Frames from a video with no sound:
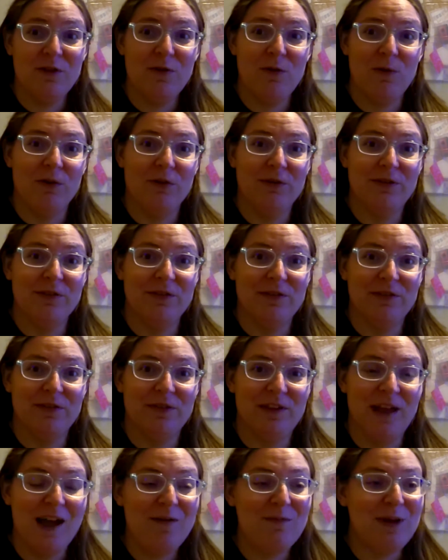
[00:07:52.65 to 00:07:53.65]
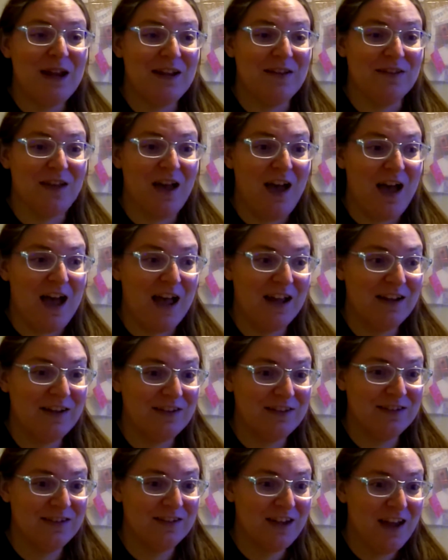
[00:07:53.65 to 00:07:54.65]
lord, that man's
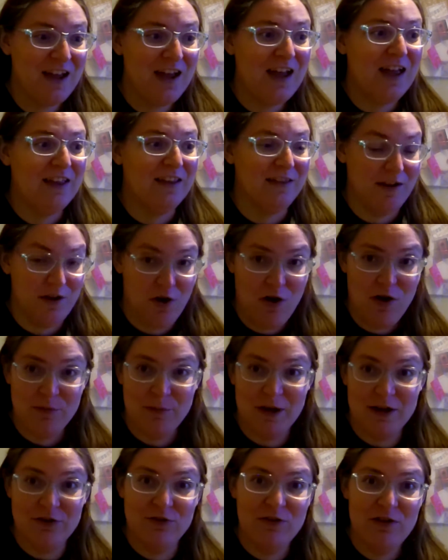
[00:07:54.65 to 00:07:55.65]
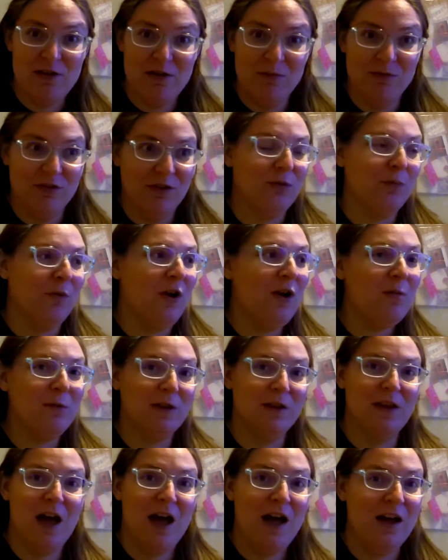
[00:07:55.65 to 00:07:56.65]
eyes, they haunt my dreams. Those are probably
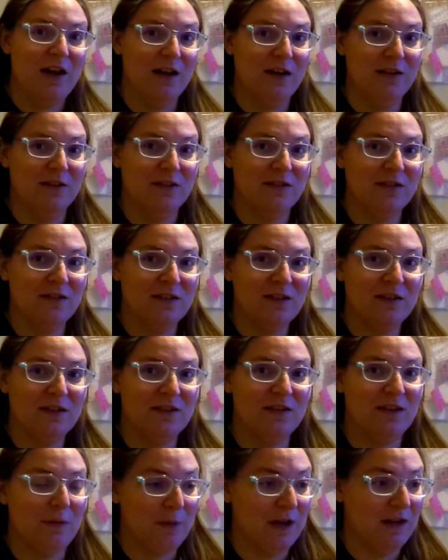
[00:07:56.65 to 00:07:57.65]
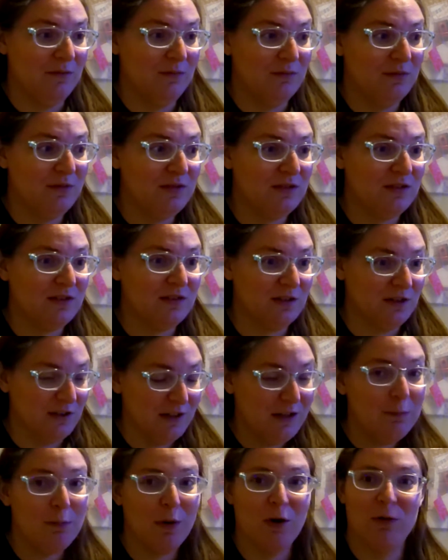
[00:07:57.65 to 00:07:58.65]
the eyes that my
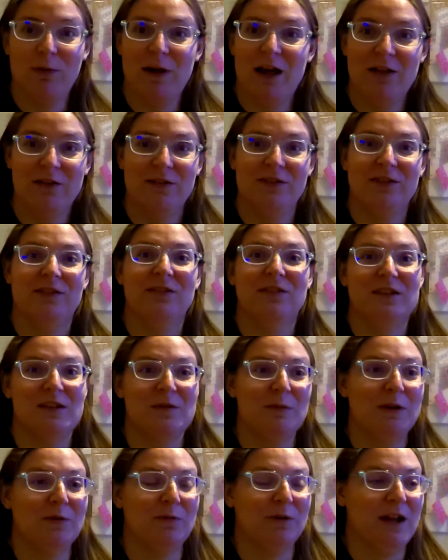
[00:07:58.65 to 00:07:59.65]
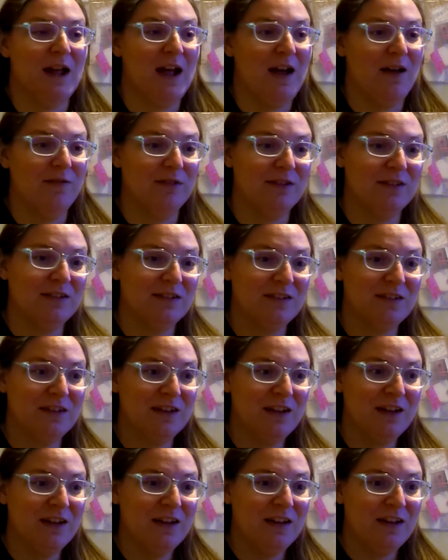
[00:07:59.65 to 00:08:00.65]
sleep paralysis demon would have. It's
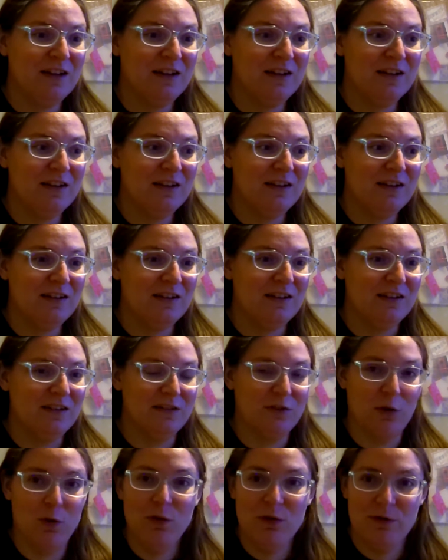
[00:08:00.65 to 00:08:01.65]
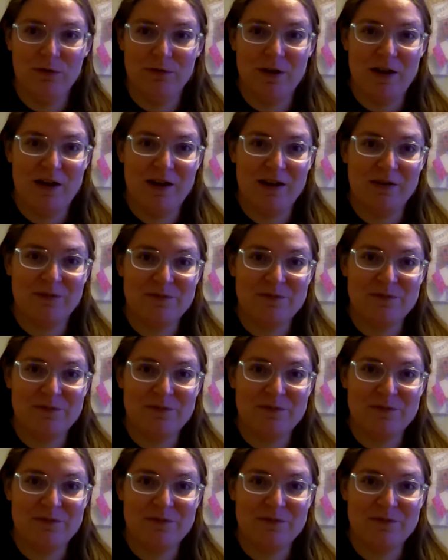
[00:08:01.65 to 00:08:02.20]
horrifying.